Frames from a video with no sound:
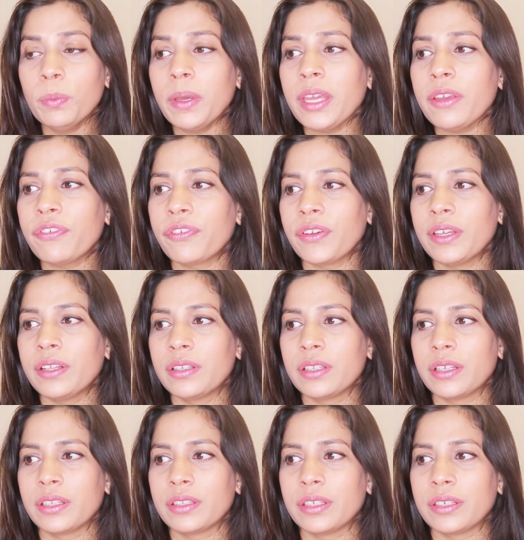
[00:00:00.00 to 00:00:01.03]
may
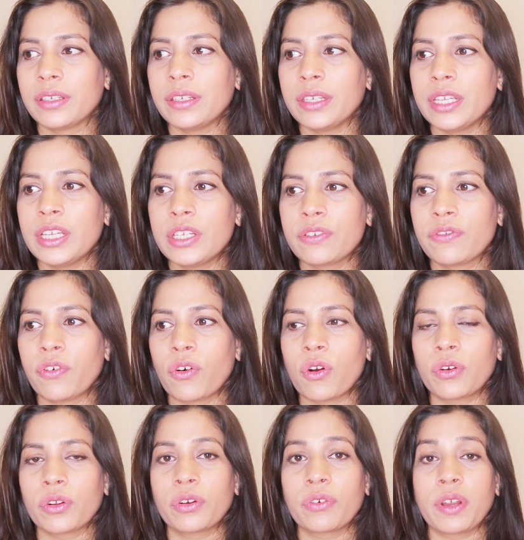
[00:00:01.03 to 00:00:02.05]
feel the need
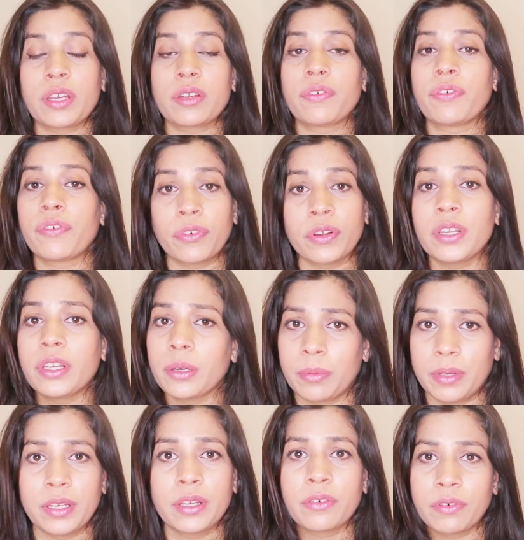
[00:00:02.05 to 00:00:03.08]
for greater
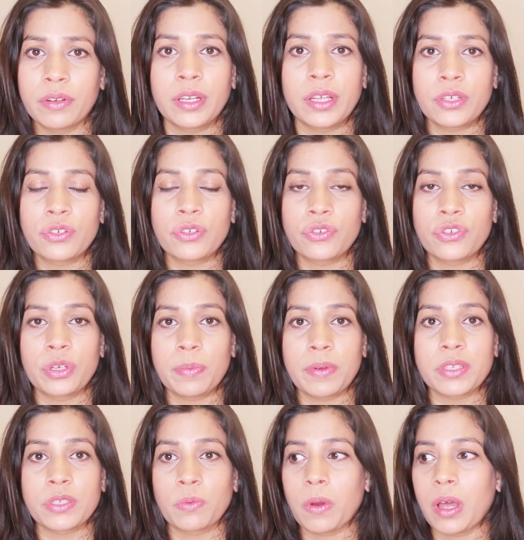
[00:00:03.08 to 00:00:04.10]
freedom in a relationship
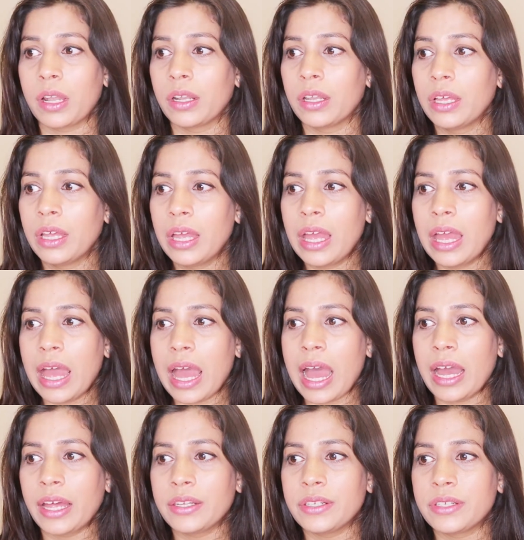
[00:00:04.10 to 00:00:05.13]
as well.
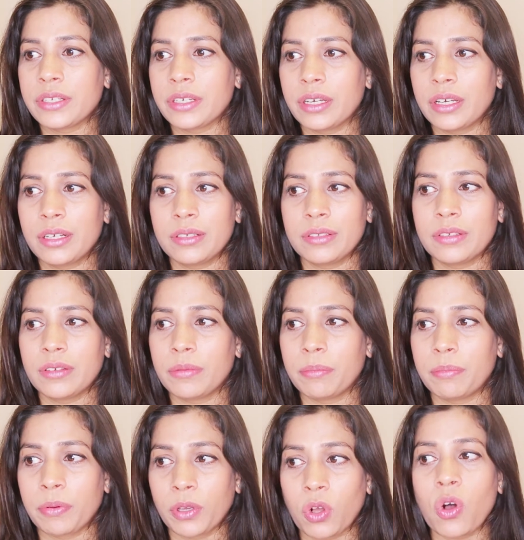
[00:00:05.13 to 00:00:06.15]
And
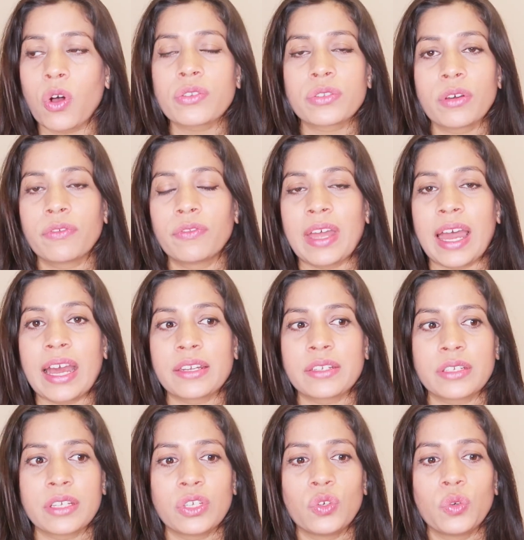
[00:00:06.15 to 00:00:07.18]
because of
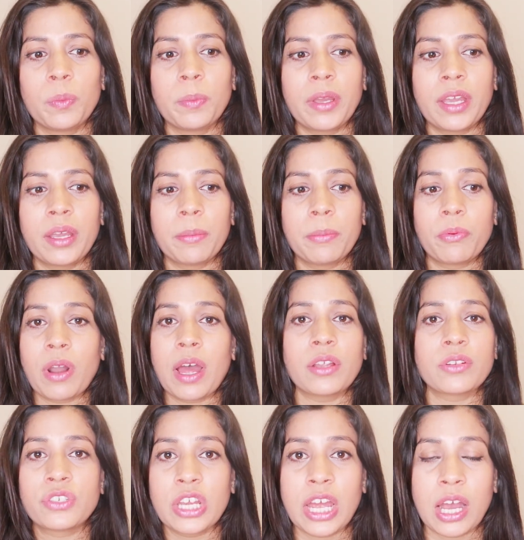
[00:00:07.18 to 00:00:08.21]
that, you may
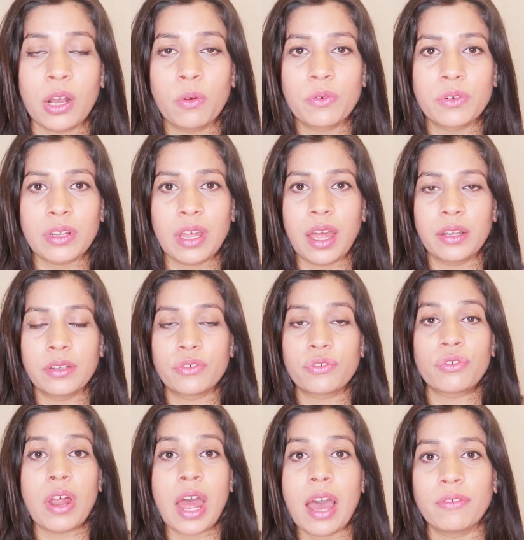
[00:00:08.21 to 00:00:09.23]
branch out and
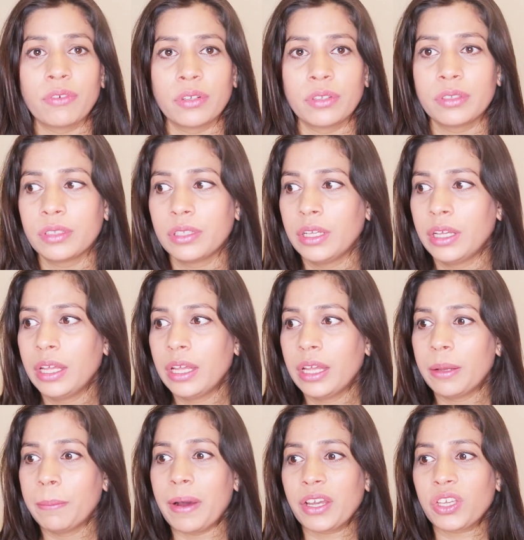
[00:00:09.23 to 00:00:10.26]
travel
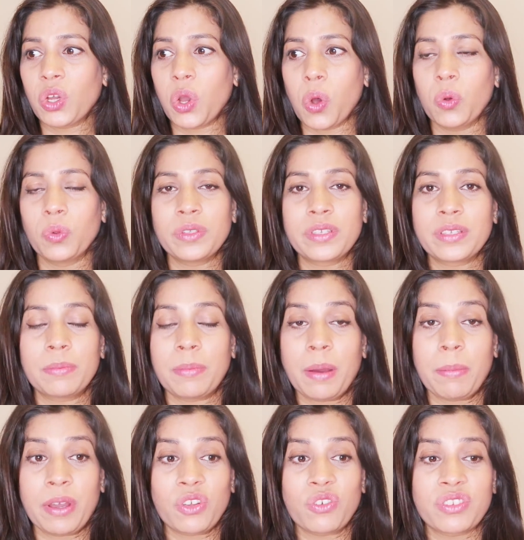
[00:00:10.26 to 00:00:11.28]
by
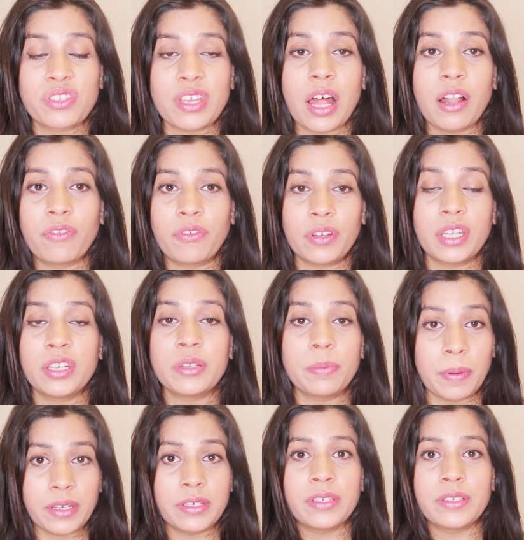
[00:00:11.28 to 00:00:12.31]
yourself
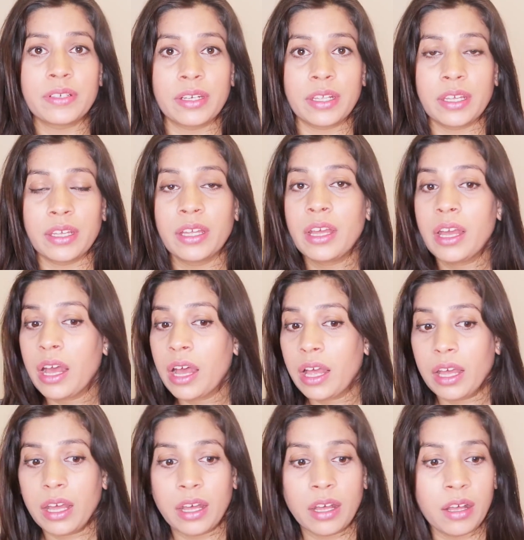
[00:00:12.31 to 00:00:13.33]
independently
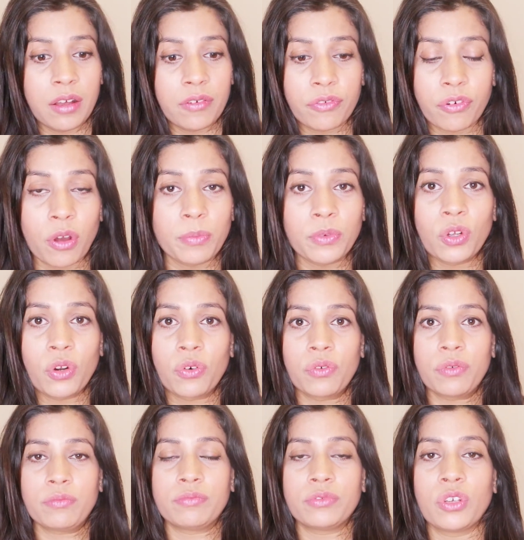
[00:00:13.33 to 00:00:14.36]
from
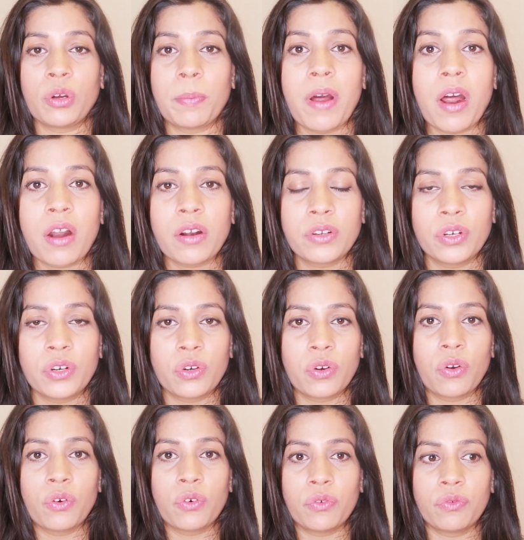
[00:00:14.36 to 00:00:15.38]
your partner
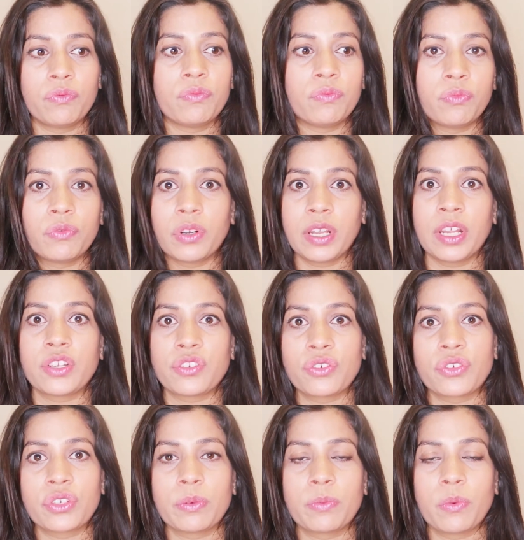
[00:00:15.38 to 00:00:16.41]
or
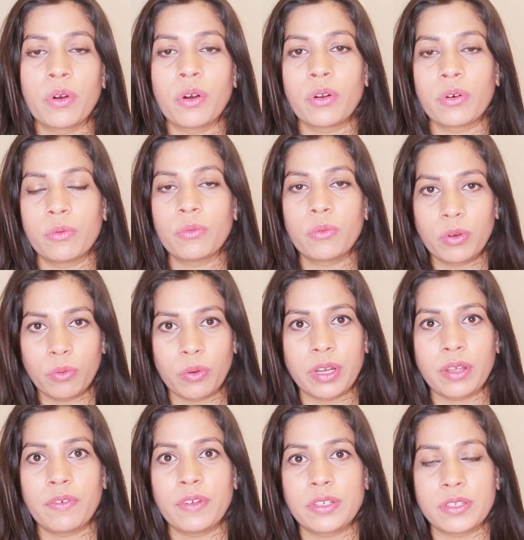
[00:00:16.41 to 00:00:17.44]
relationship or
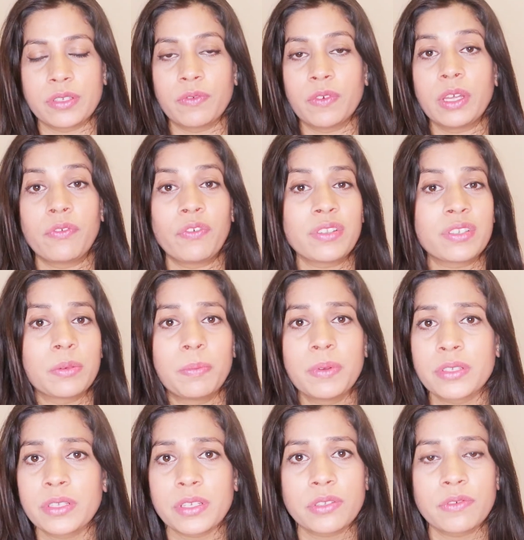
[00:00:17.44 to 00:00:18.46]
whatever it is. If it's a
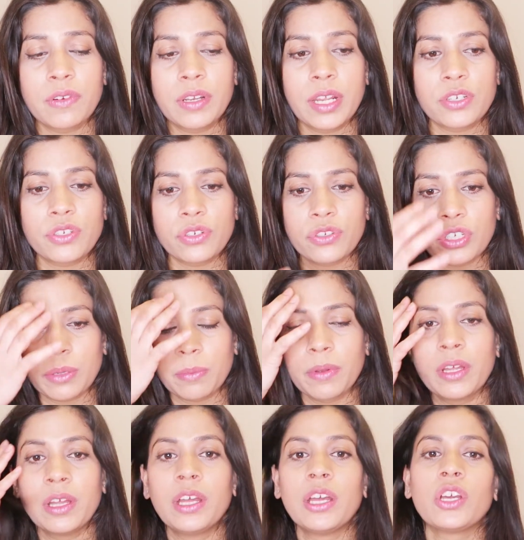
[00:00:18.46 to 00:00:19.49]
business relationship,
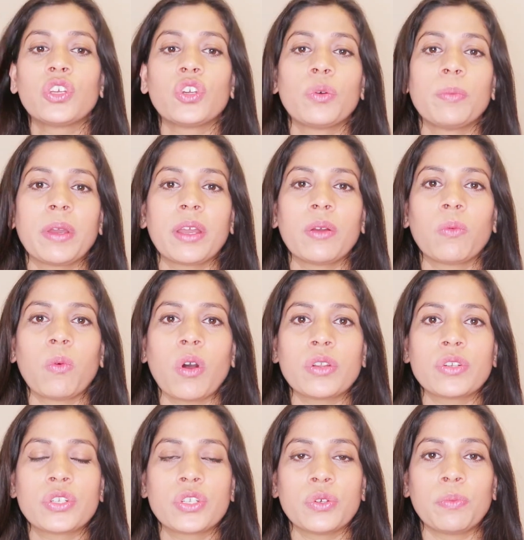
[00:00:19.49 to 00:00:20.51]
you may
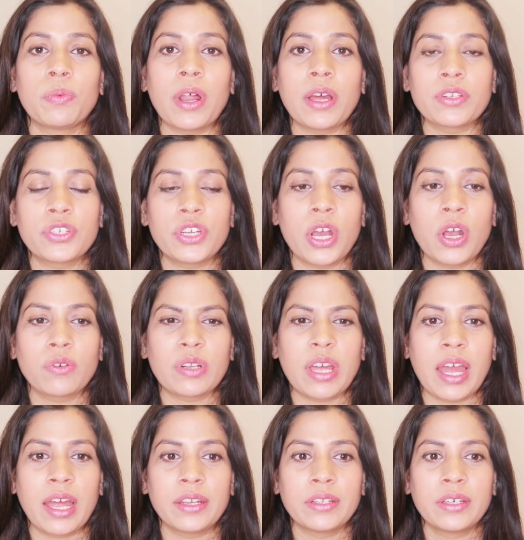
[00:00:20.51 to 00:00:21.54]
want to branch out
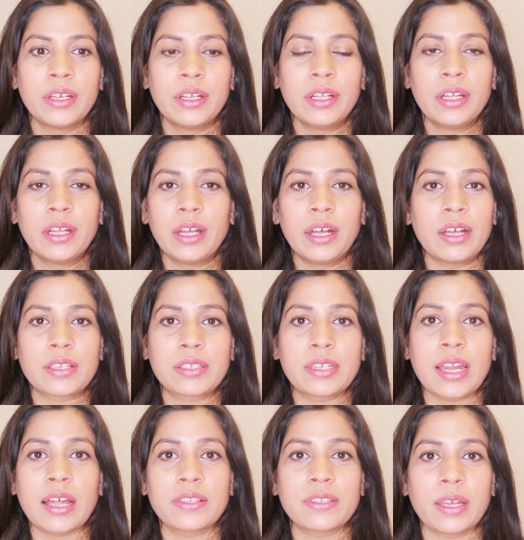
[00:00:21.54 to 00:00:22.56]
and
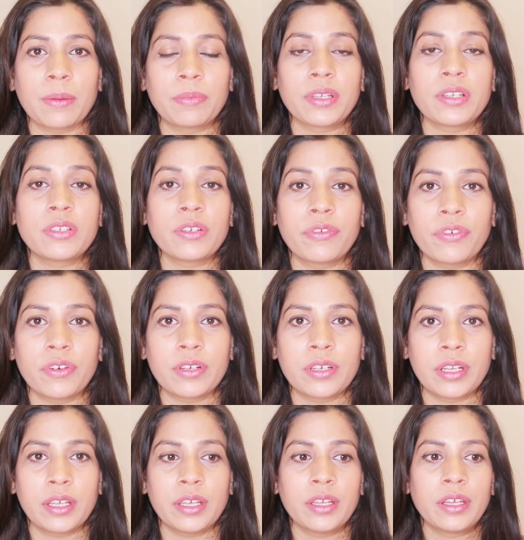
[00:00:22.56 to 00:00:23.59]
start something
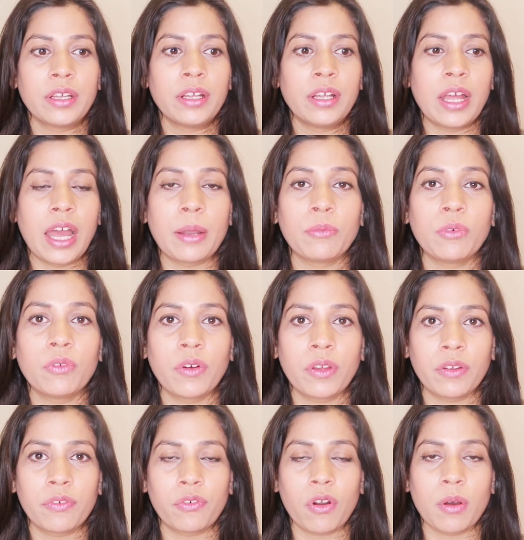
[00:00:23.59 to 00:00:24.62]
differently and move
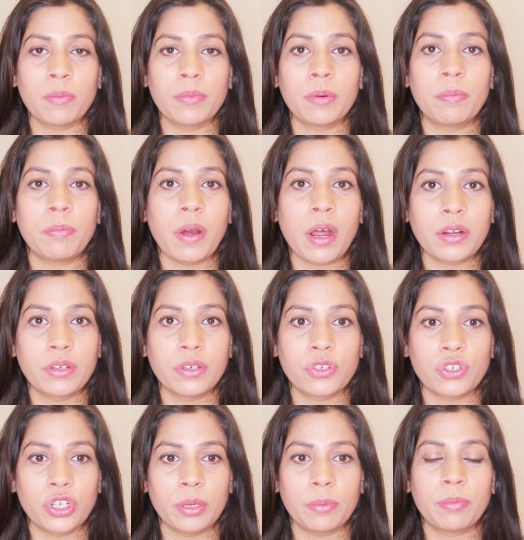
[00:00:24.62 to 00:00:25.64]
away from
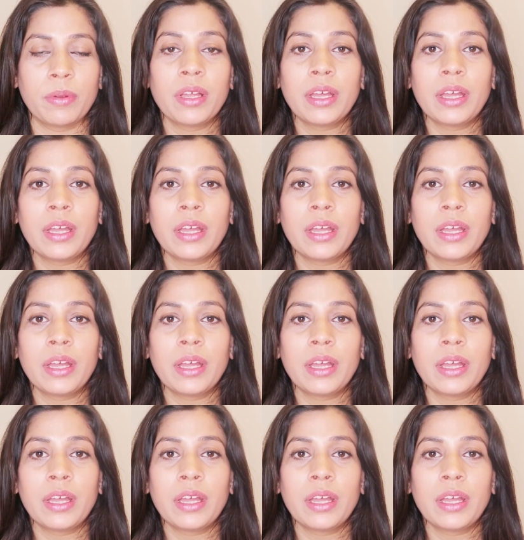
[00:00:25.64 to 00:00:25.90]
partnership.